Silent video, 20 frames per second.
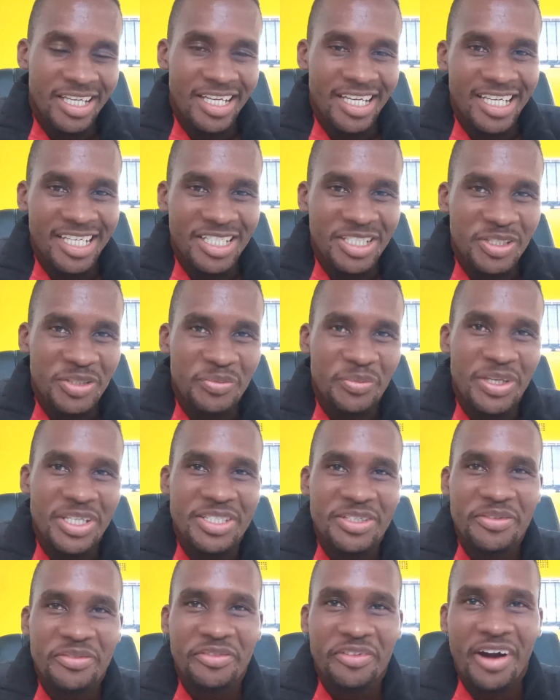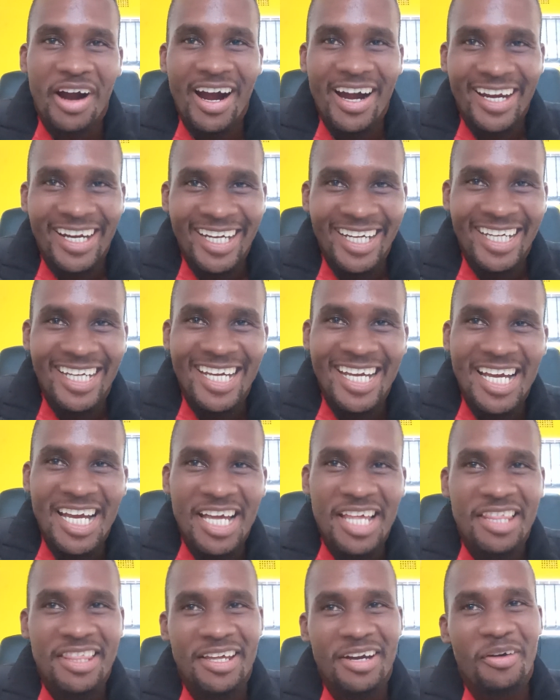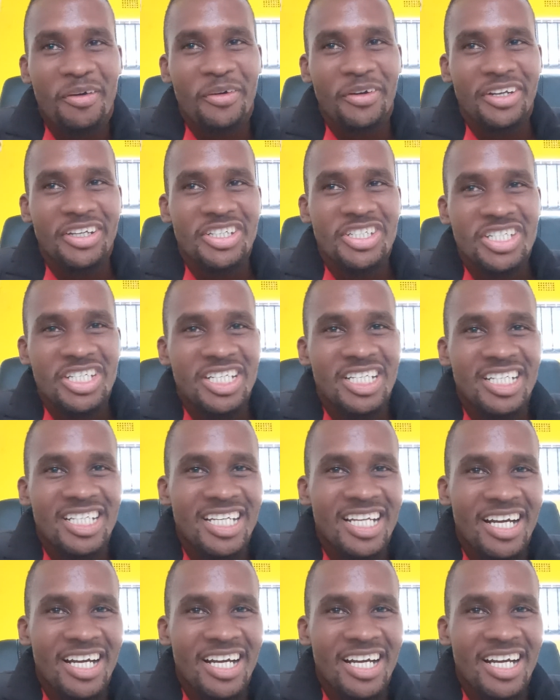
It specifies the origin